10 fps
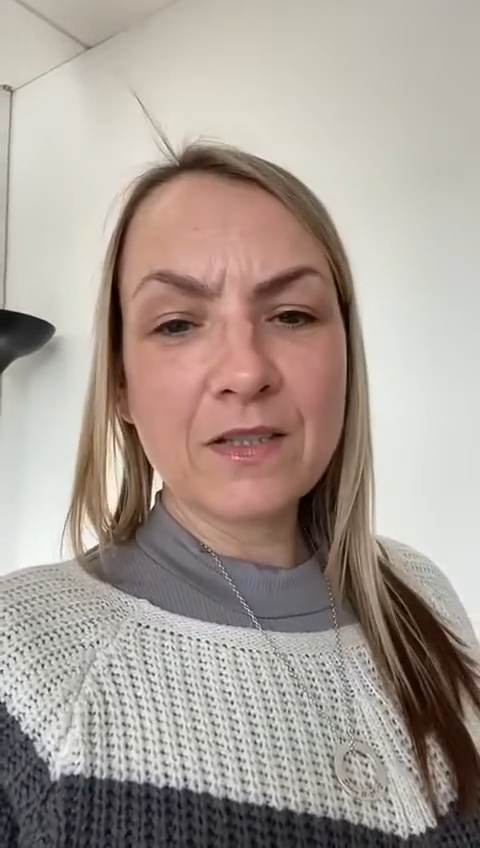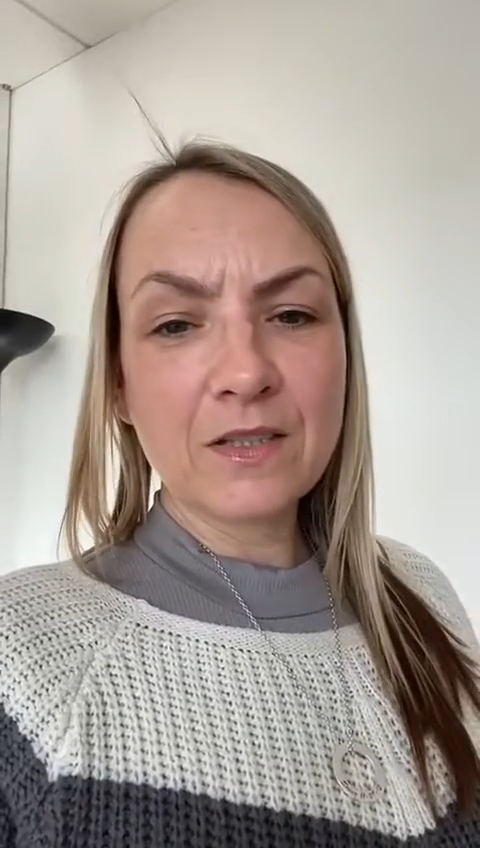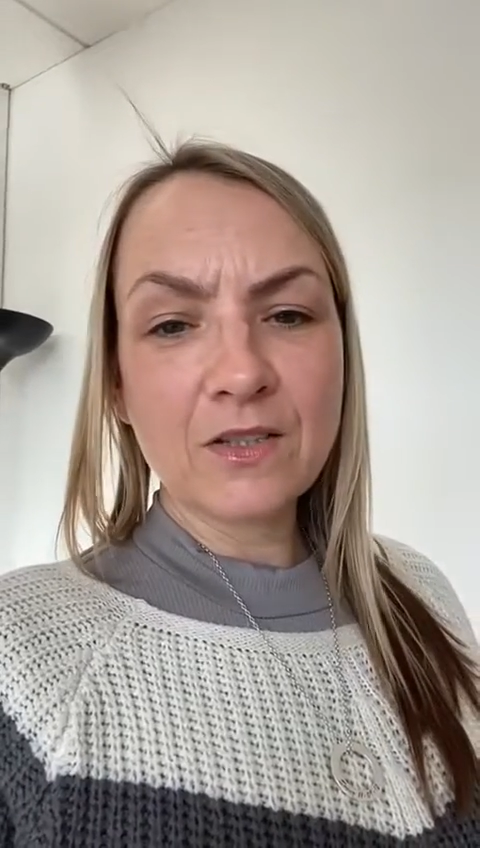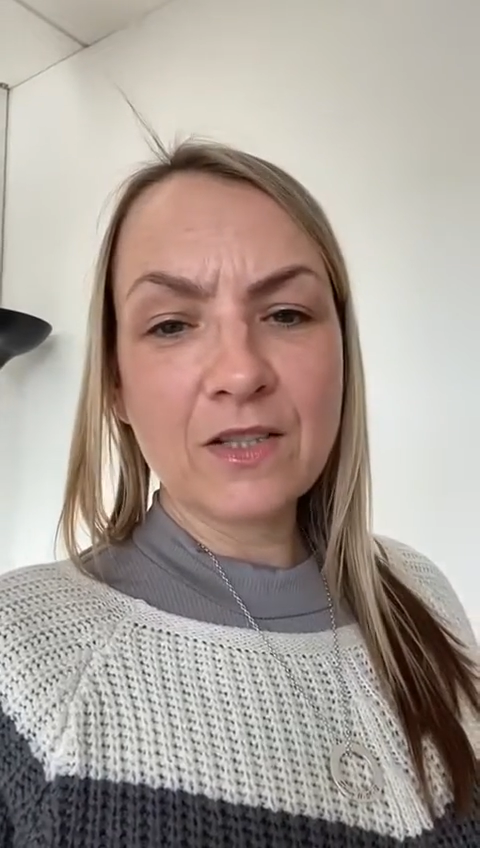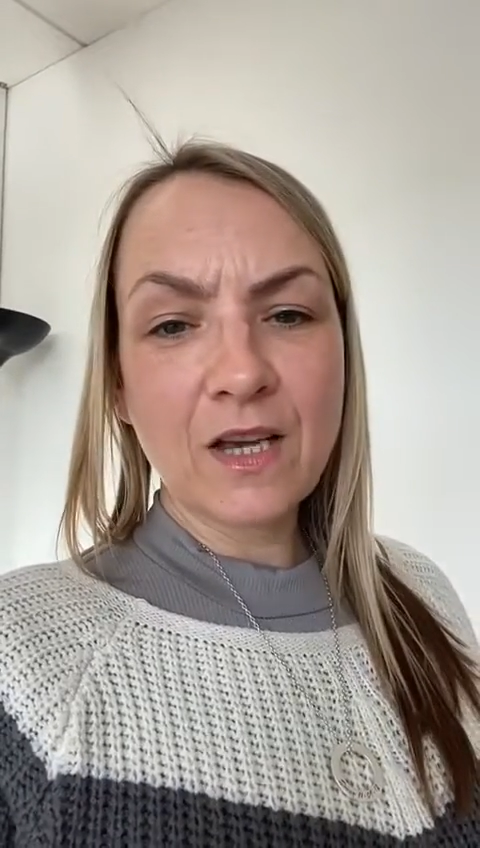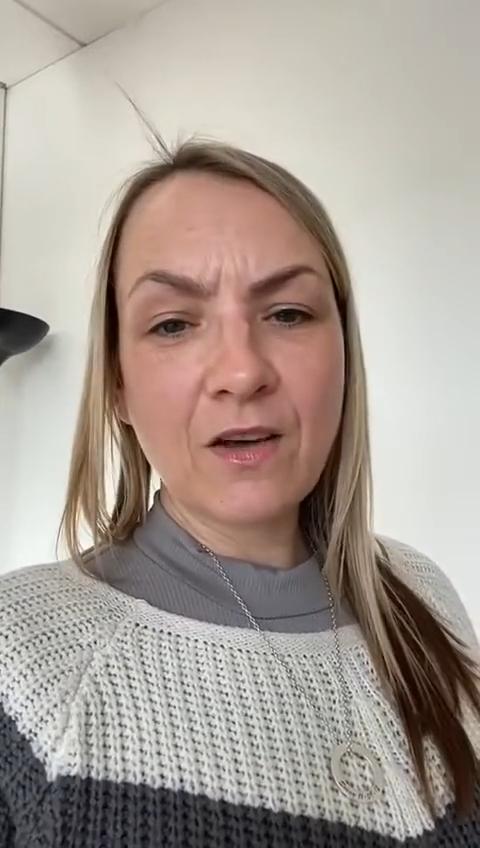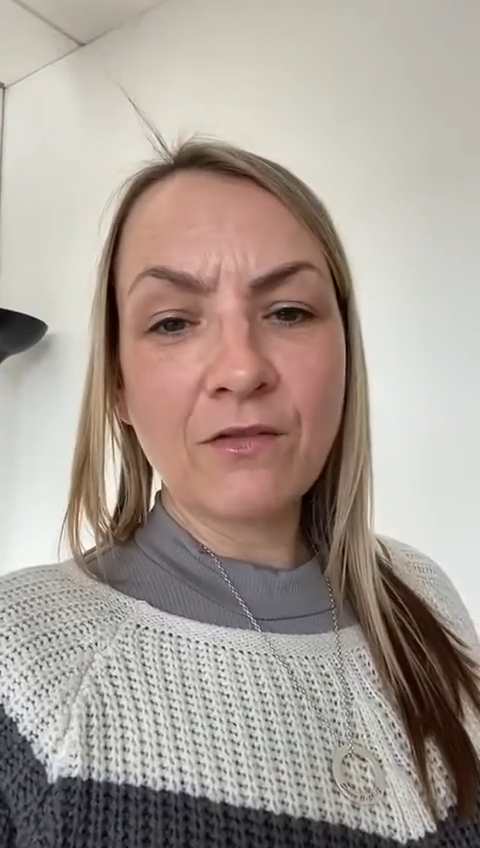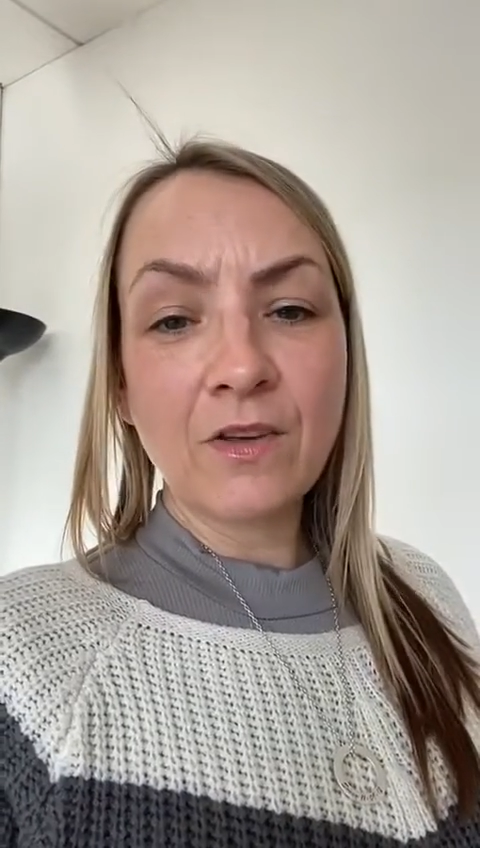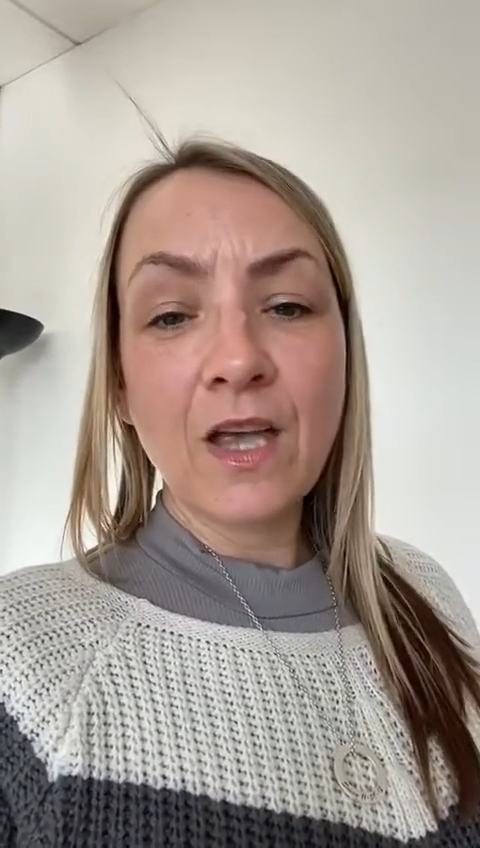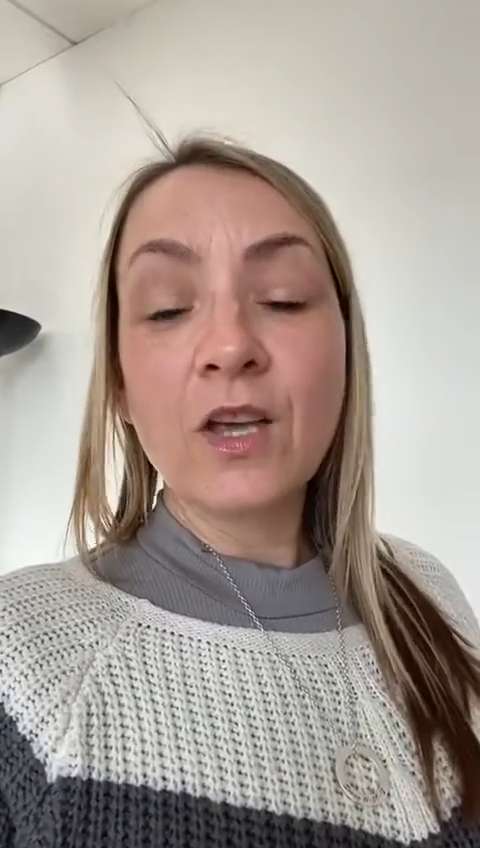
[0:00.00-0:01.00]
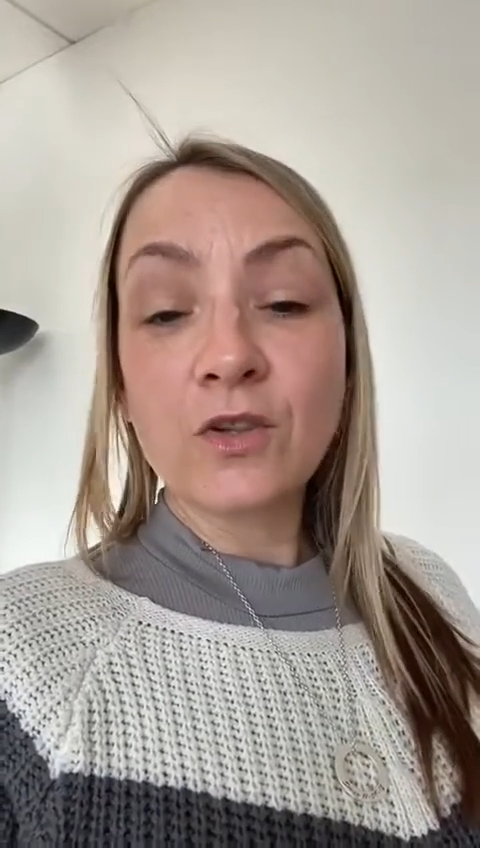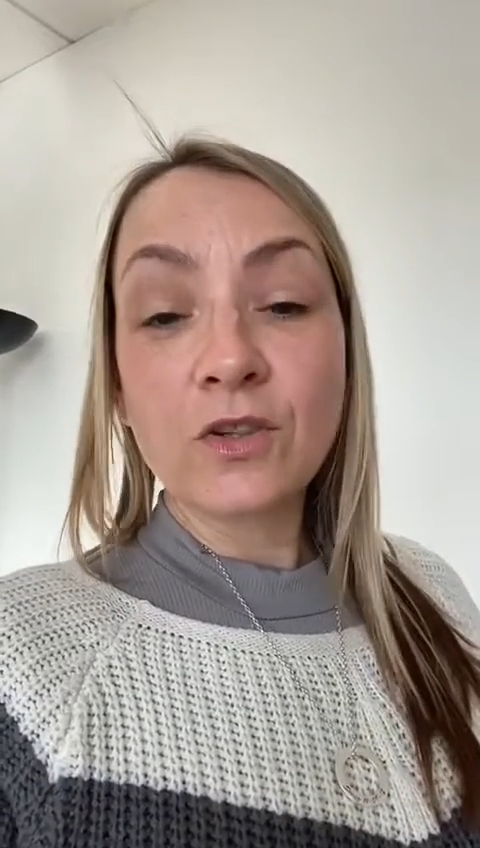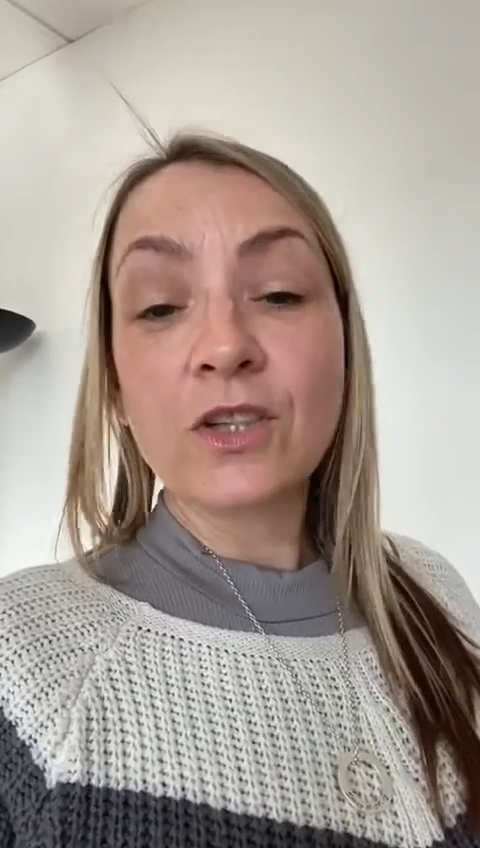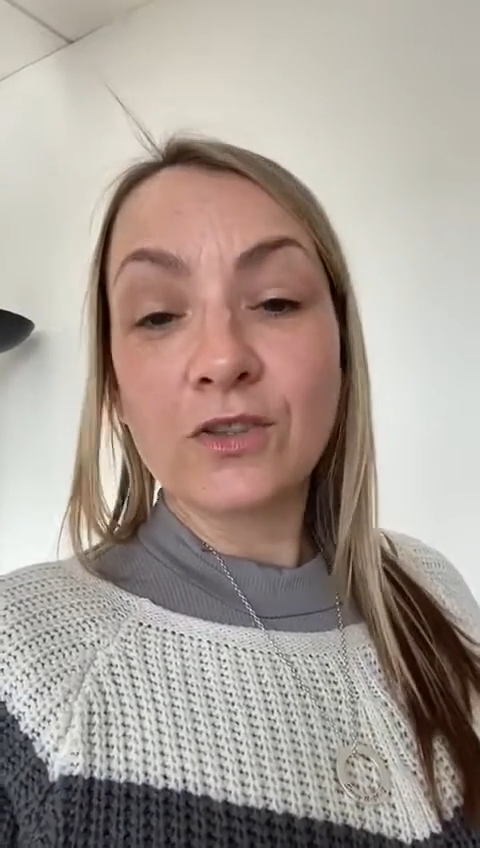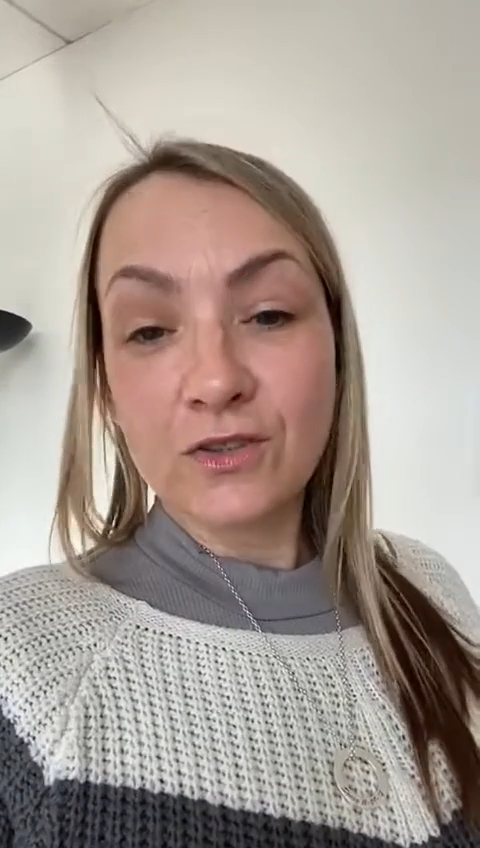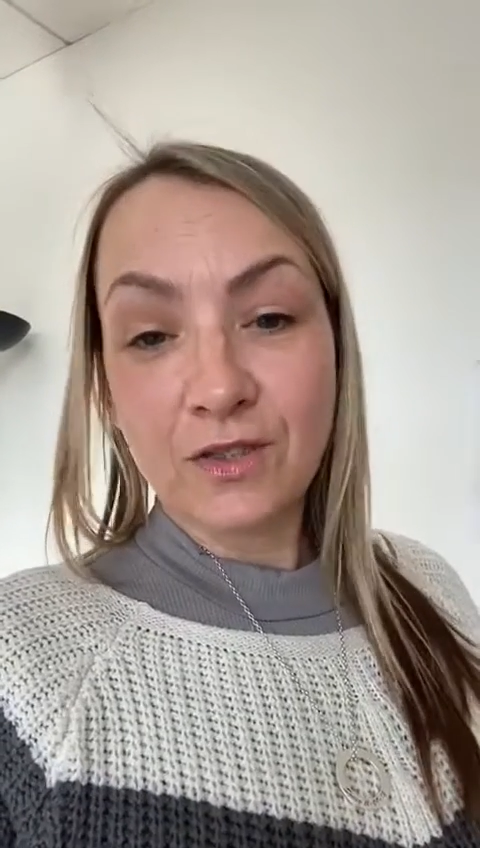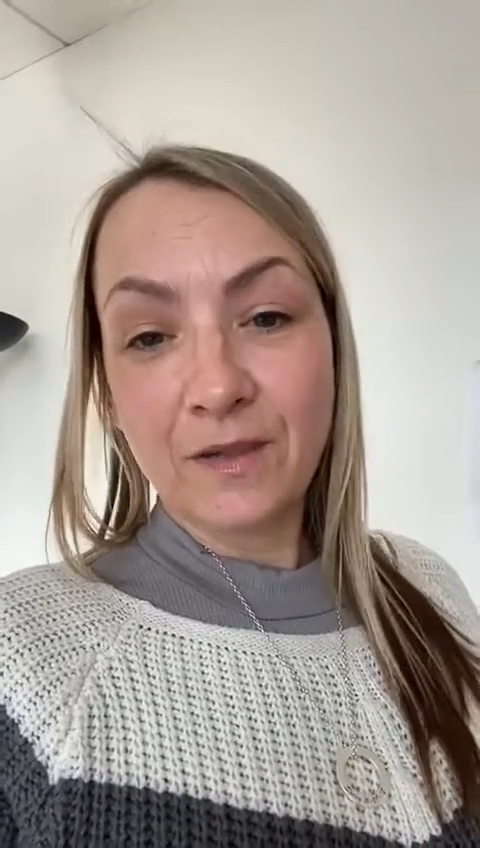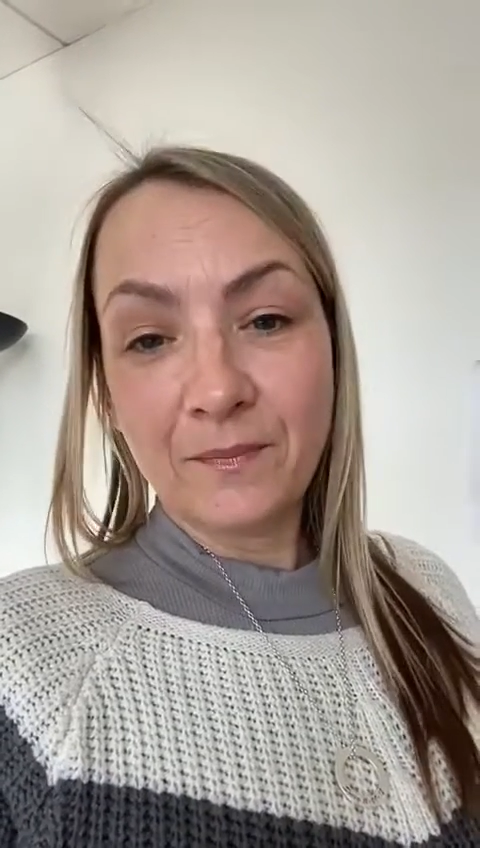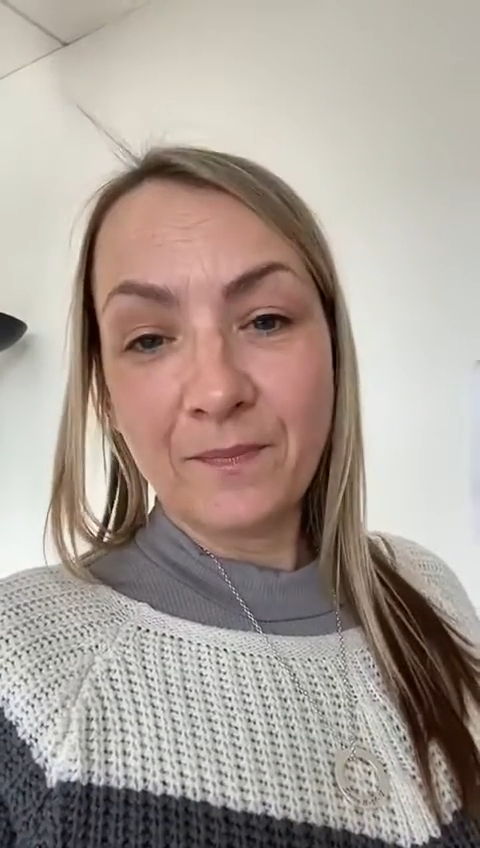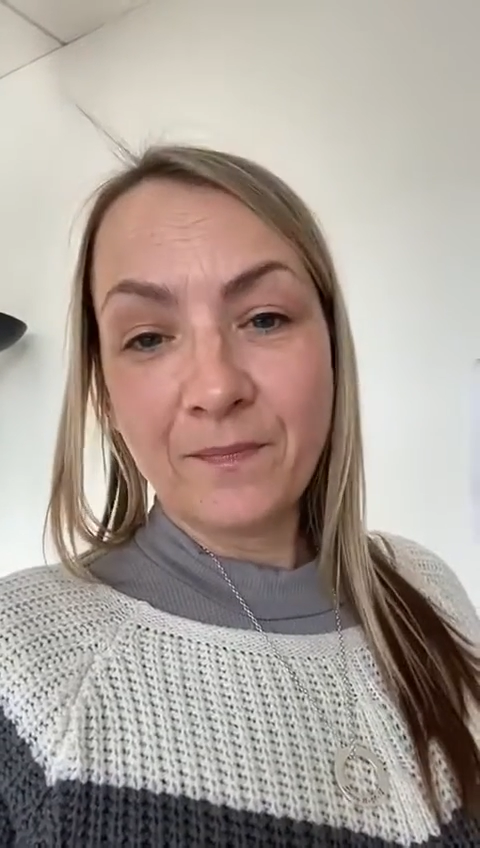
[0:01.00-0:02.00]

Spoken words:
to yourself, you can do it.